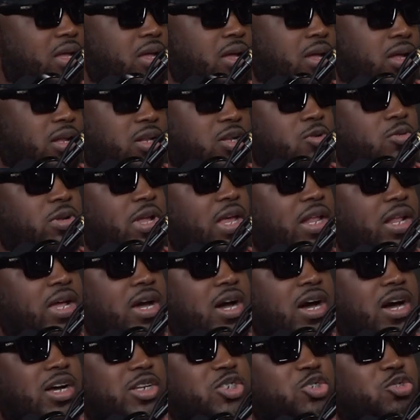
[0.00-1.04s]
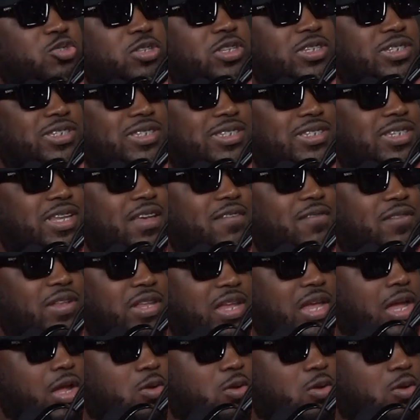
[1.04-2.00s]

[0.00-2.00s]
Mm-hmm. Dude had 178